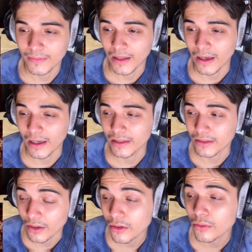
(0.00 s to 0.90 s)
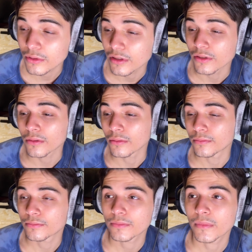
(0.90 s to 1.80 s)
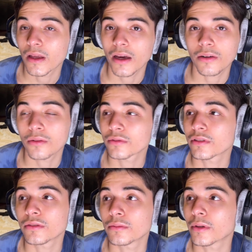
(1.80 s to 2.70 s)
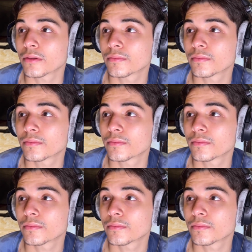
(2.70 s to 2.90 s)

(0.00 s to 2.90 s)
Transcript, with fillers: I don't know what to do. I don't know what to do, bro.